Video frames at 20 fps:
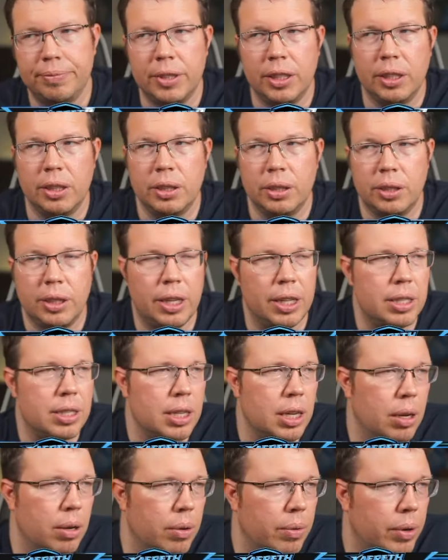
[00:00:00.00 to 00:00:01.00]
Because
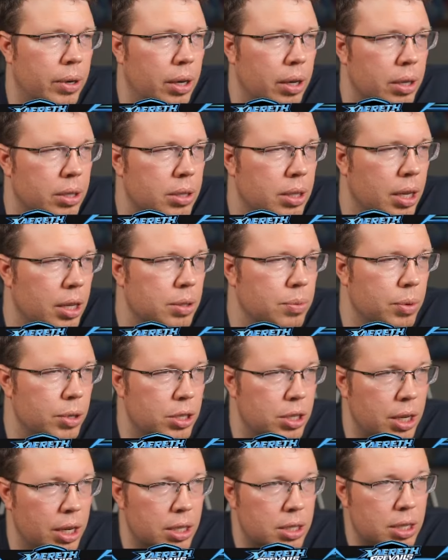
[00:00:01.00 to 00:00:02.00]
that's how it works. That's
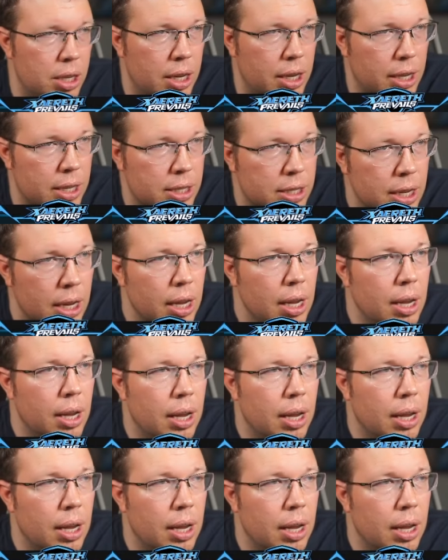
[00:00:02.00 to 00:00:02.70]
what GAC is.